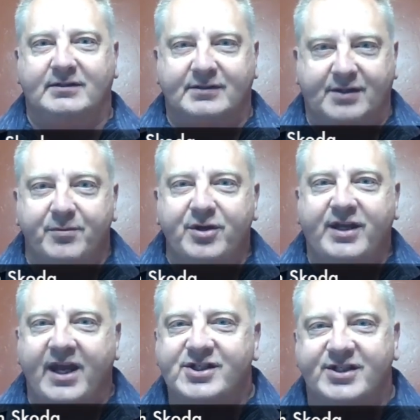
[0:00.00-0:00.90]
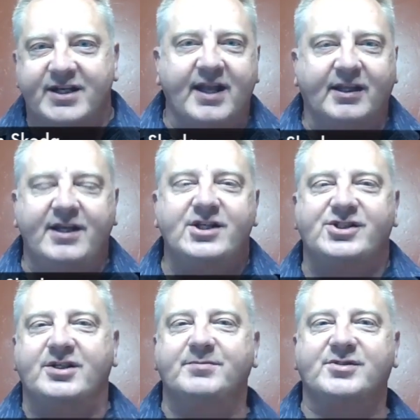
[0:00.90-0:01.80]
communication and
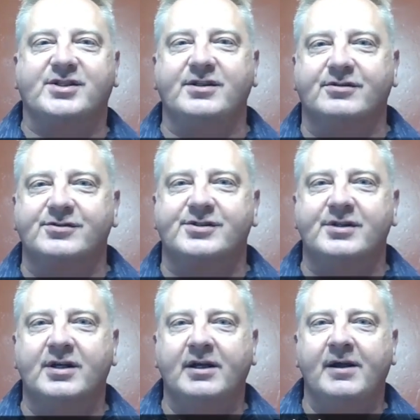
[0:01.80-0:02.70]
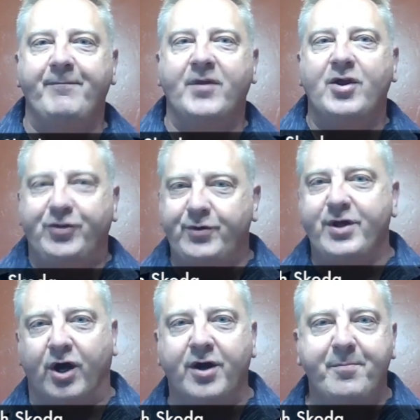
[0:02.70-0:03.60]
leadership skills through the
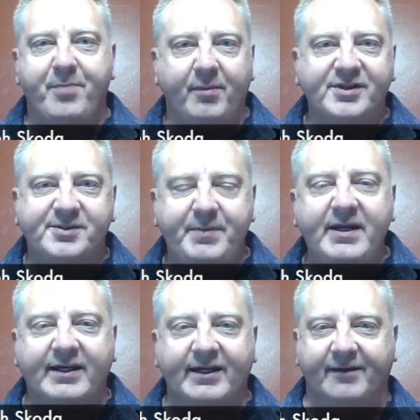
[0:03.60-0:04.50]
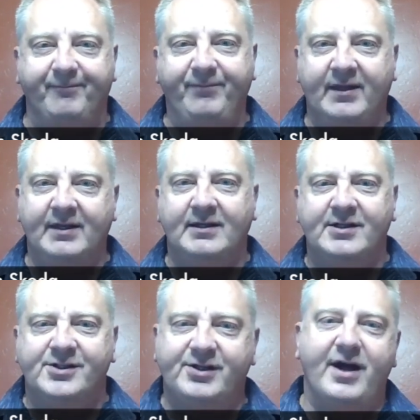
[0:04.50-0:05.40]
art of public speaking.
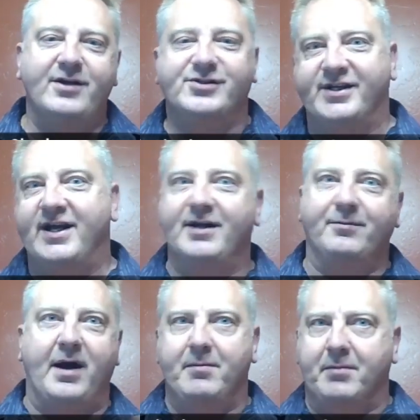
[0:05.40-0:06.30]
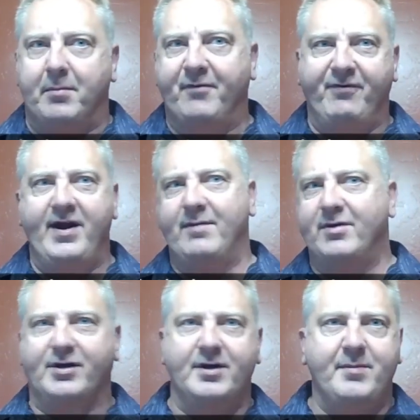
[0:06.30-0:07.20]
Sure, I understand. Well, I'm afraid I'm
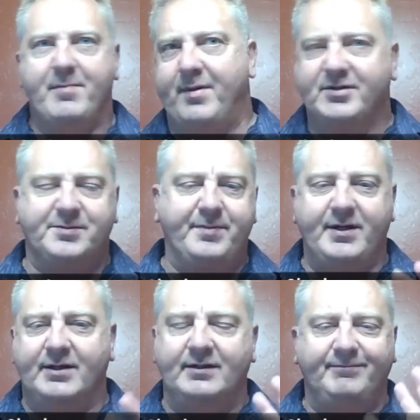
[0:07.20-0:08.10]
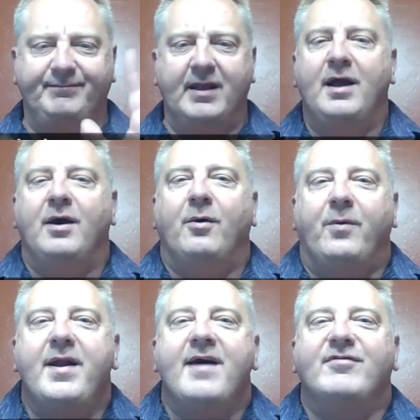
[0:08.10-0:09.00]
not going to be a public speaker.
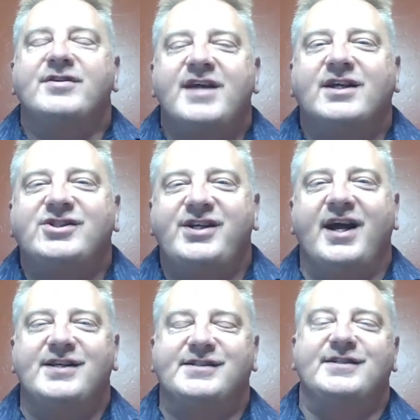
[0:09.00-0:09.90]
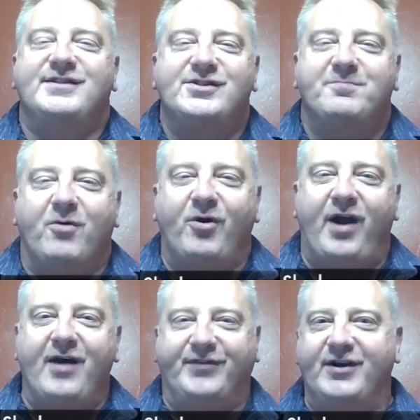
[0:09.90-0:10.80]
Whatever. Take a chance. There's more
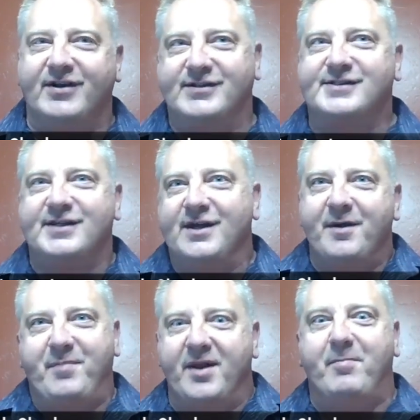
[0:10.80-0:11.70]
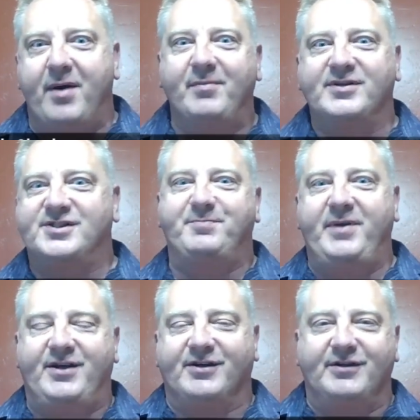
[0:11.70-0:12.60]
out there than just being a public
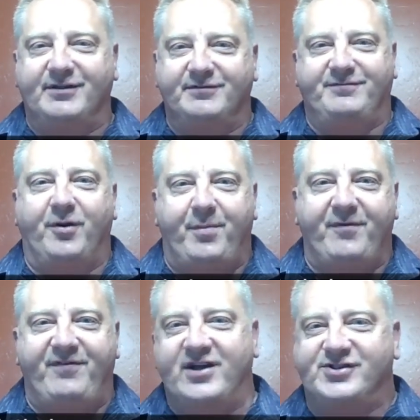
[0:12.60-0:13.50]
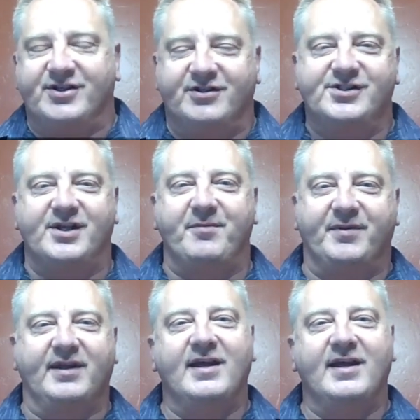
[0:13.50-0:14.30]
speaker for a profession or something.